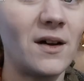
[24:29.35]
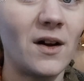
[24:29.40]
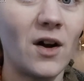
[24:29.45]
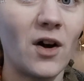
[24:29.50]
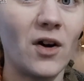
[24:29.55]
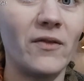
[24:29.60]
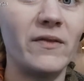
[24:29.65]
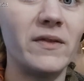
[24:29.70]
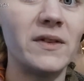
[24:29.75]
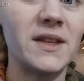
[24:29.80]

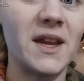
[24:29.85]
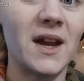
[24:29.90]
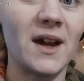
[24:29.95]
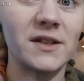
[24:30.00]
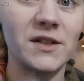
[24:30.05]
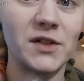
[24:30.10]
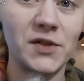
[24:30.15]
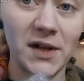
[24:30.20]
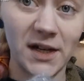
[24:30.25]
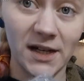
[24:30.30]
of the
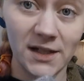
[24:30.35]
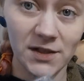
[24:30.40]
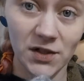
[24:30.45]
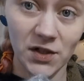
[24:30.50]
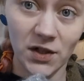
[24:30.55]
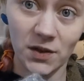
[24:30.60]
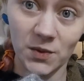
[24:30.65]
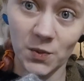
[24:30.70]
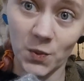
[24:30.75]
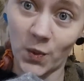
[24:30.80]
other days
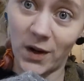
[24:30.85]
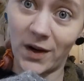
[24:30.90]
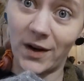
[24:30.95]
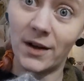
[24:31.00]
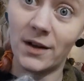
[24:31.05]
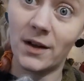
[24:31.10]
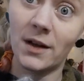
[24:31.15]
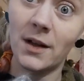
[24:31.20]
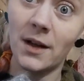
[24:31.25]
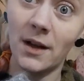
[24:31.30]
she's
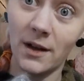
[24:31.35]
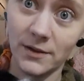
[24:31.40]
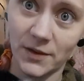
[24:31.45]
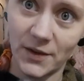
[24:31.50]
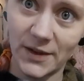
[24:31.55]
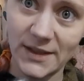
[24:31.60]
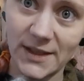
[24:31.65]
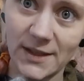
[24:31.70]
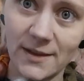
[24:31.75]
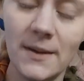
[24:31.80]
wearing a
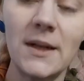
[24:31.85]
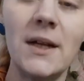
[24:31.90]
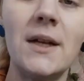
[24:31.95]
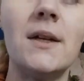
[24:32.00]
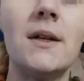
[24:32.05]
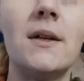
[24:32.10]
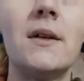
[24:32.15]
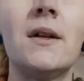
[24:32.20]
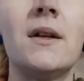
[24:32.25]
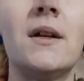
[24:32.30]
dress.
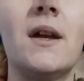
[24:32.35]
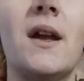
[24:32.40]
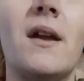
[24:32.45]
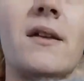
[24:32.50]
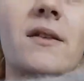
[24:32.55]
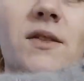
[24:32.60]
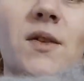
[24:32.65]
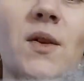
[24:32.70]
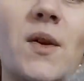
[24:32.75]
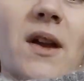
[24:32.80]

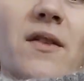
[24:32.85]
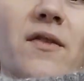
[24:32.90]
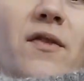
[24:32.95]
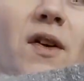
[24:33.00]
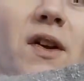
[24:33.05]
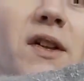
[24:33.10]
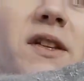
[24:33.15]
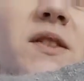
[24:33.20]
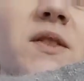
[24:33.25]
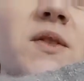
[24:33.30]
So I
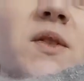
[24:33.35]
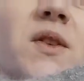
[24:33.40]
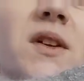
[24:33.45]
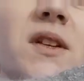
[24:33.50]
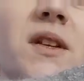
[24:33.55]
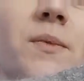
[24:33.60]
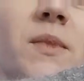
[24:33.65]
thought it's gonna